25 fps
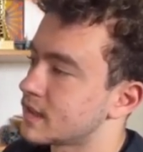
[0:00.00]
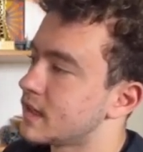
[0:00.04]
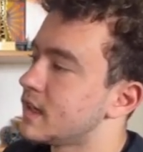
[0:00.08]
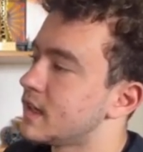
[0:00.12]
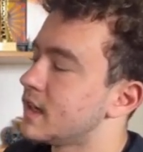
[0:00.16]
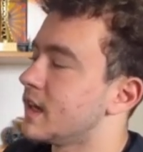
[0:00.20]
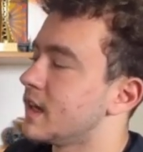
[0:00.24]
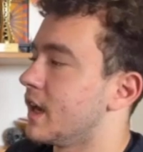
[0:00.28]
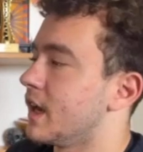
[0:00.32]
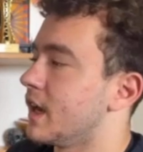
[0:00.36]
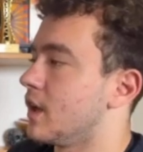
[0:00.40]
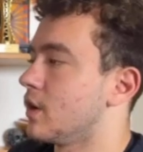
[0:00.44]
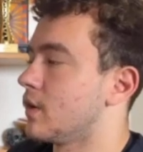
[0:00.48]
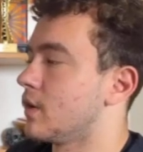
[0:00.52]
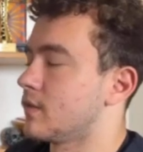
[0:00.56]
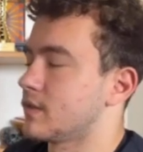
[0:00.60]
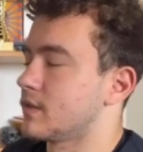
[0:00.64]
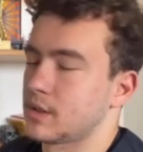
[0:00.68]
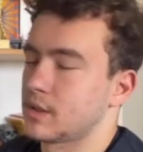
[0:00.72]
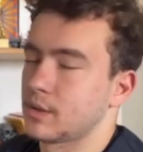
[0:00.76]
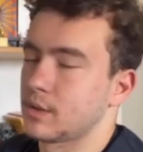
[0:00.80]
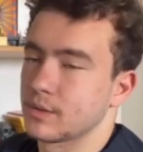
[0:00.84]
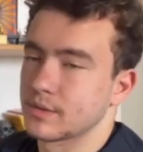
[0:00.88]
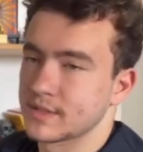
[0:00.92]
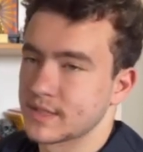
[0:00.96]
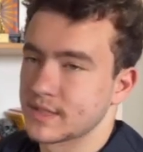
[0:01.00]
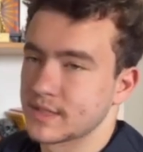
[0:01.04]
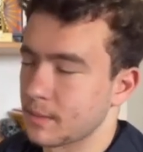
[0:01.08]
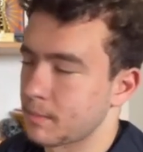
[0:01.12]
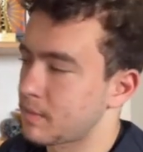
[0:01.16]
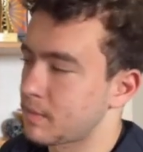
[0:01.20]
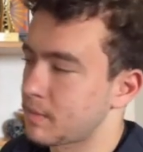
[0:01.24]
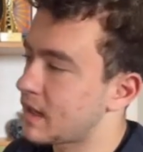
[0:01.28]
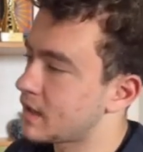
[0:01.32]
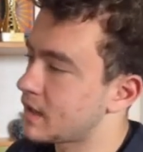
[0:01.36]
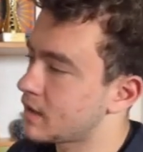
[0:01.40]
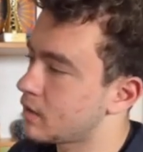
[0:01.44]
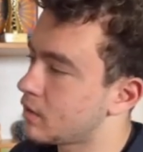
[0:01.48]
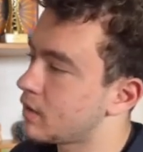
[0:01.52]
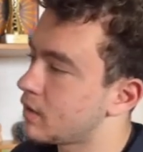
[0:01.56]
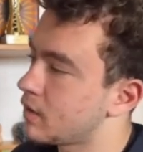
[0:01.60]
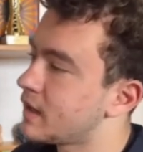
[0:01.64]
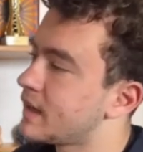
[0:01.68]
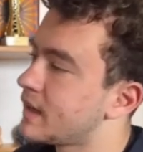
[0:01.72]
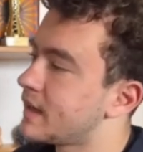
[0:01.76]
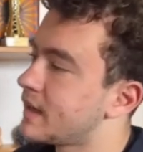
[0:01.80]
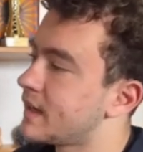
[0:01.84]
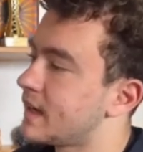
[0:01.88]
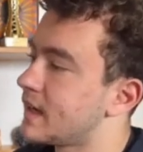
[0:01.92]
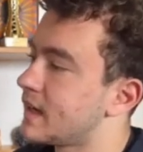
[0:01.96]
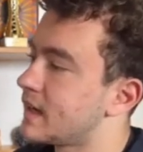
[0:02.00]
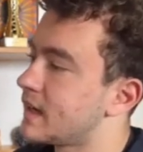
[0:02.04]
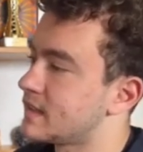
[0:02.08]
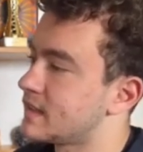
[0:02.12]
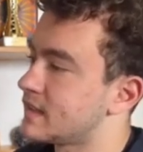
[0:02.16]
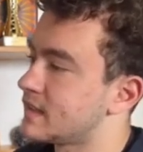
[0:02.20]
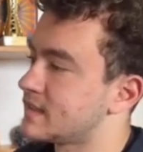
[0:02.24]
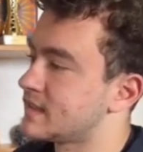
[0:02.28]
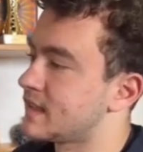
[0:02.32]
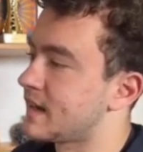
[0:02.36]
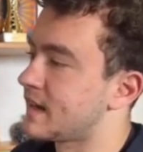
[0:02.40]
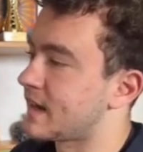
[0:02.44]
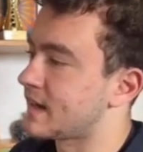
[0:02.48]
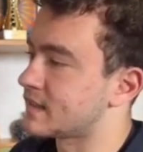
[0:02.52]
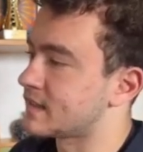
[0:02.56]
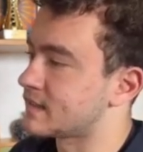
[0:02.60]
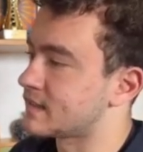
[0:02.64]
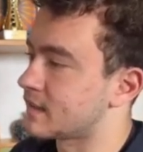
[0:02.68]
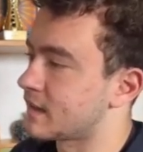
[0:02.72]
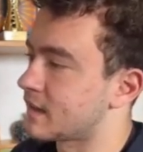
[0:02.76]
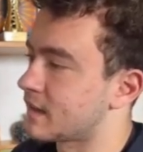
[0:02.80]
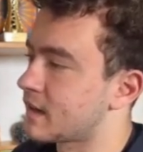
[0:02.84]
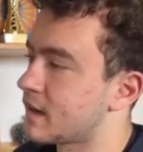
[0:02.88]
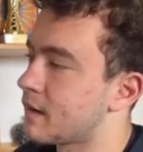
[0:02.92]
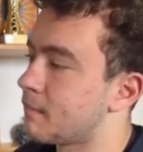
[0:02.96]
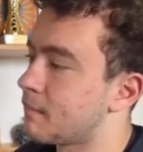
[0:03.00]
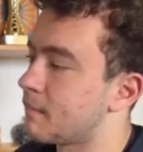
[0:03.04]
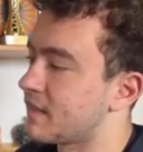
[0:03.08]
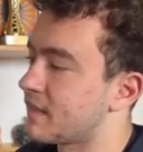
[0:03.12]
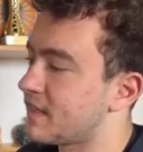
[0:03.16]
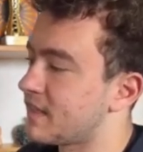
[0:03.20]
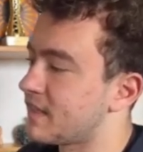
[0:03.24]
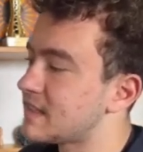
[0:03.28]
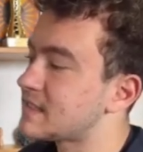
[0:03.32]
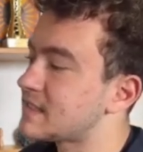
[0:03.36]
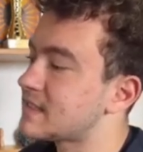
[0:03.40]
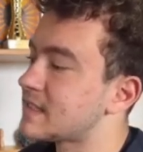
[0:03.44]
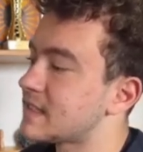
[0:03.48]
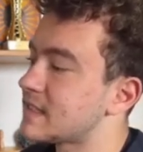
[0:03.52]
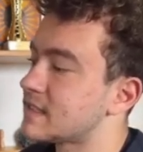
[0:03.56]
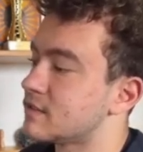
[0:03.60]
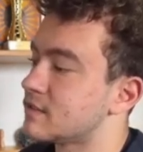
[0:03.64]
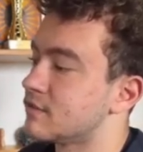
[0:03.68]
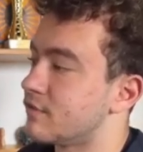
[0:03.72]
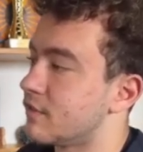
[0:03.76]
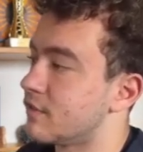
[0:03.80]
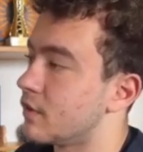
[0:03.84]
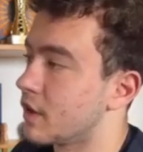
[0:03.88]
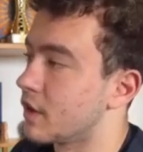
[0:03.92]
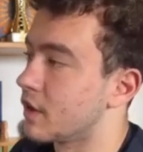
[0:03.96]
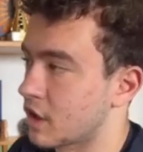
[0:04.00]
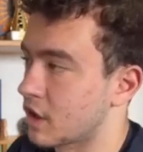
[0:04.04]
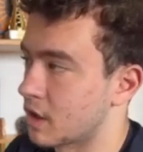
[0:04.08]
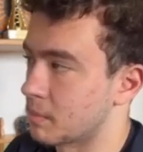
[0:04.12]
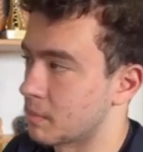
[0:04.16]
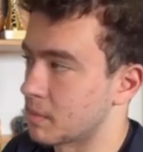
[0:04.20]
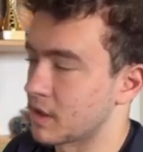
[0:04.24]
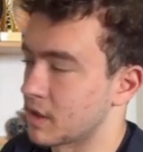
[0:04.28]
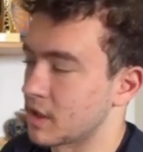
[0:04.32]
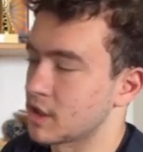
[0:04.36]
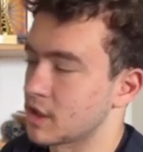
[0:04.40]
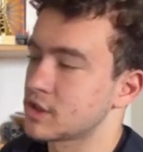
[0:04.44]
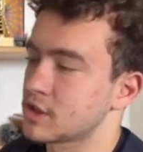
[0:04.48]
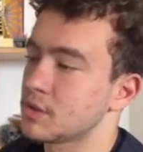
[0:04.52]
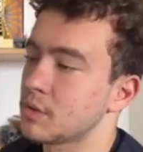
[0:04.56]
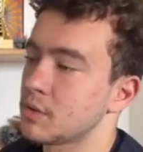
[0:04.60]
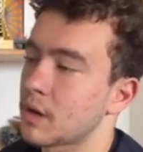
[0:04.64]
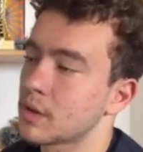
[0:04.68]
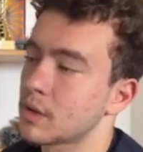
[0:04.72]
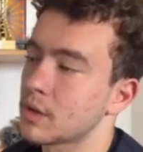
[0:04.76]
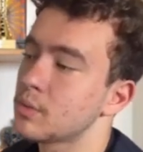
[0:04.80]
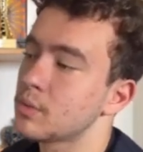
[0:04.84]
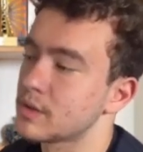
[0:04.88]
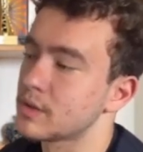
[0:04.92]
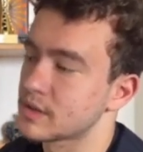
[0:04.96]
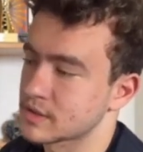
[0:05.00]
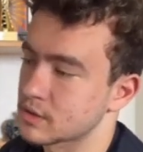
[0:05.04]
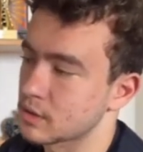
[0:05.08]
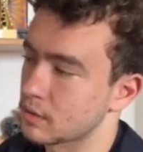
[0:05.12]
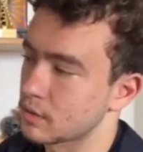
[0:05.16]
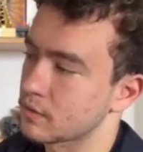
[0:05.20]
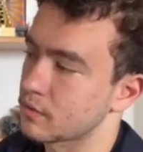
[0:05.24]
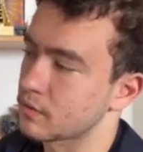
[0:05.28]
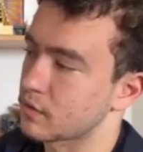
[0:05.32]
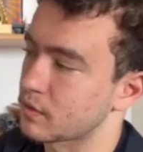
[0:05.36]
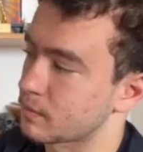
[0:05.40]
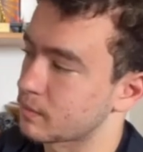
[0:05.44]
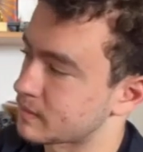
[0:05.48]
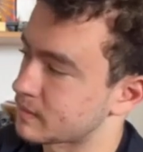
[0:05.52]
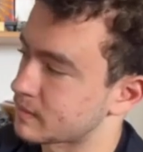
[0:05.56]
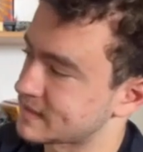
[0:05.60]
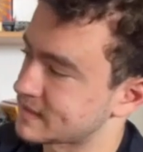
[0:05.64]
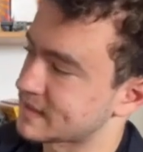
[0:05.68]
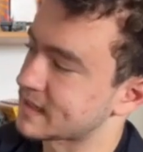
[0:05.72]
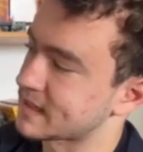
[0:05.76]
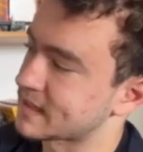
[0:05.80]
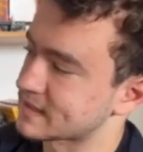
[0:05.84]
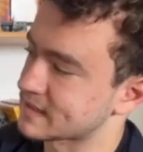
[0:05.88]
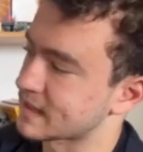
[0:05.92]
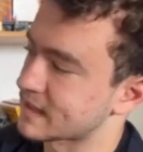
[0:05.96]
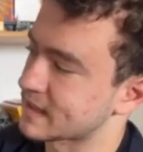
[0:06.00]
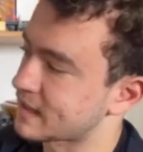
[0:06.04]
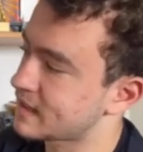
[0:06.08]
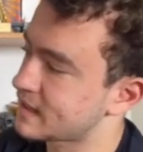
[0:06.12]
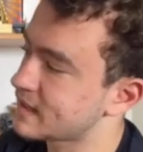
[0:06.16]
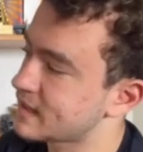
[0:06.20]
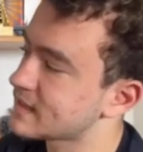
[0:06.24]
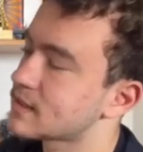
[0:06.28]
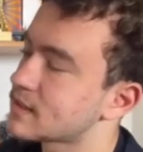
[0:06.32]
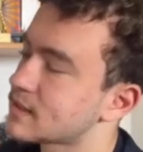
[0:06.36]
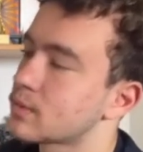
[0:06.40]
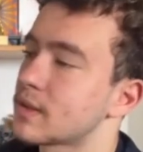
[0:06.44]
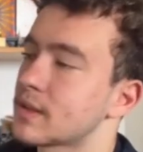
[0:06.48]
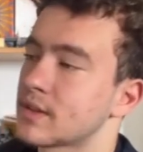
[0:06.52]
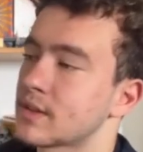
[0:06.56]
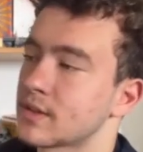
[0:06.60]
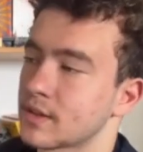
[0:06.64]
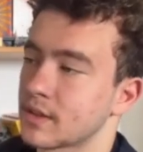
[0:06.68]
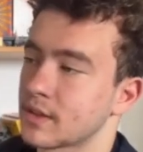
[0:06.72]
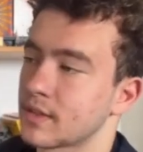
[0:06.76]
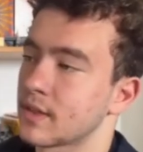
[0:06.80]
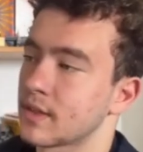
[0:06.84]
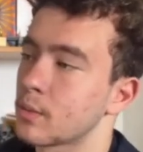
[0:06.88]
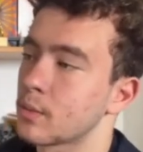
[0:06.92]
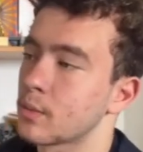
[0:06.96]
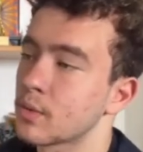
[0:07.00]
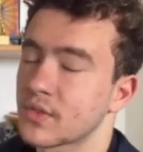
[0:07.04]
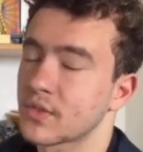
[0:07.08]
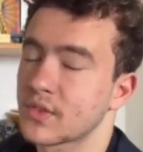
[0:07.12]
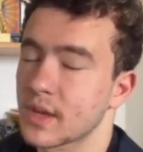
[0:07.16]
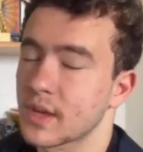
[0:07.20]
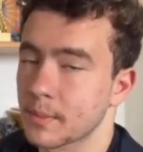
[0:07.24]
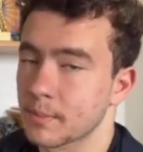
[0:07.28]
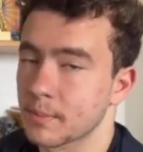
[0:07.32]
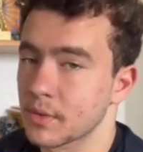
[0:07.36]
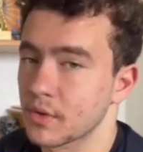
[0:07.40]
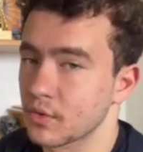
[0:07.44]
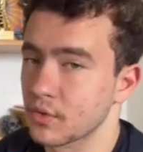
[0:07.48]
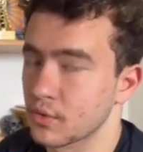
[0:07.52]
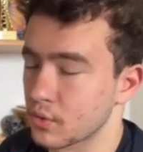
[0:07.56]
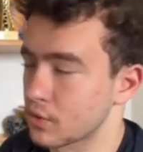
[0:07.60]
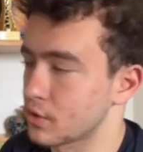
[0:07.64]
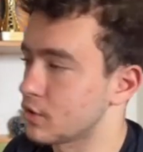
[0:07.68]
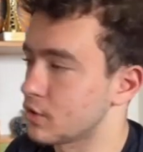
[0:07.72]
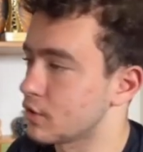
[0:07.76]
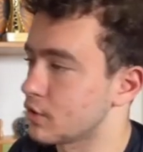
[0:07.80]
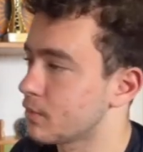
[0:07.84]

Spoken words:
And obviously, you see the blunder, it is the knight take. But this is very common. So how do we solve mistakes like this so that they won't happen to you?